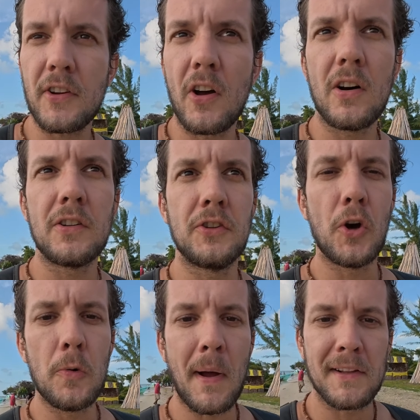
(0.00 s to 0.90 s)
called
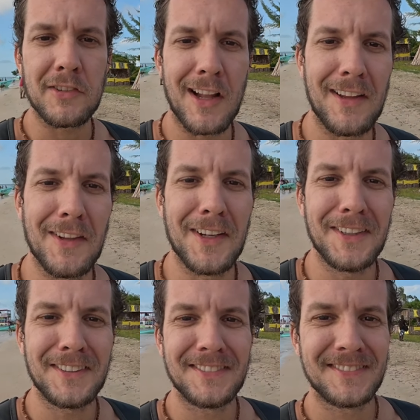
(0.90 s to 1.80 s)
no man's land though.
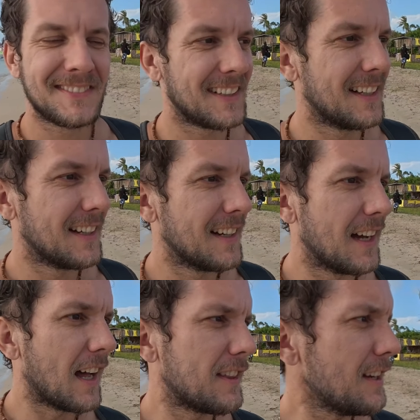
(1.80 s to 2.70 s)

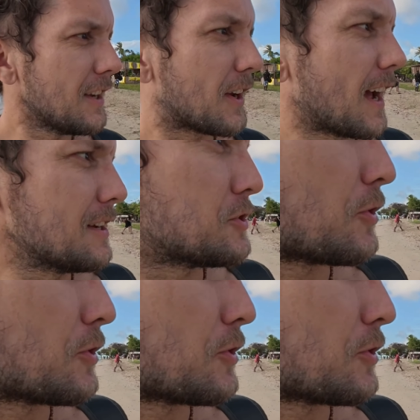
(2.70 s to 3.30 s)
I think you can